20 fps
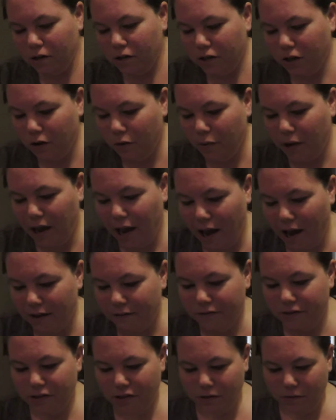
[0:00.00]
So we
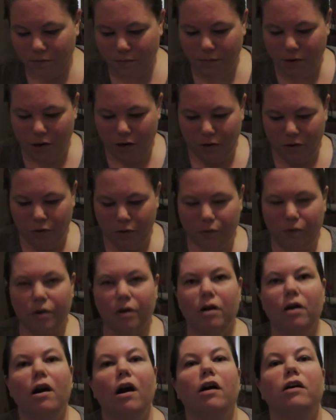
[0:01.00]
have some new
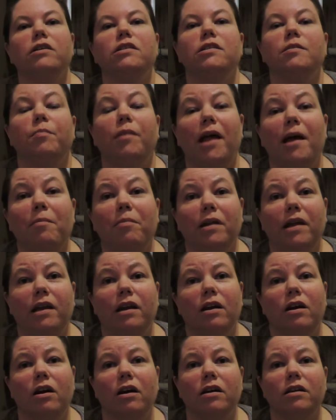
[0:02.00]
supply
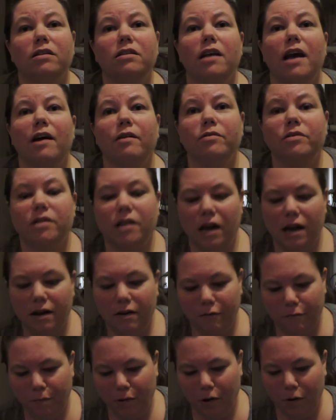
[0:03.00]
planet cards outside
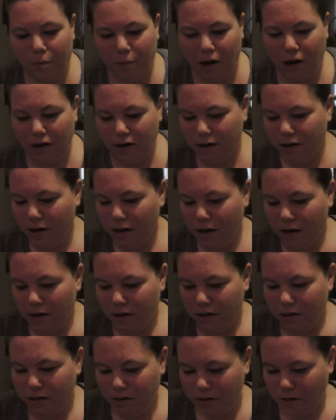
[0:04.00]
of Beaumont.
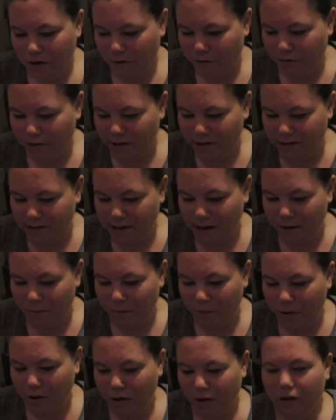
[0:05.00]
So for
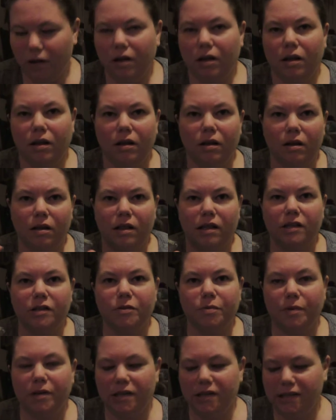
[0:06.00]
example,
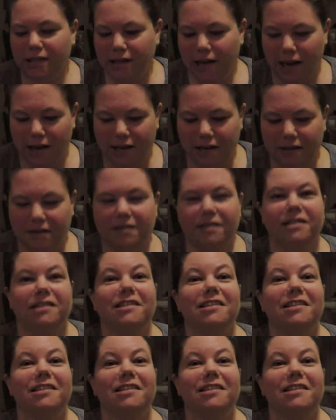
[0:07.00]
this one says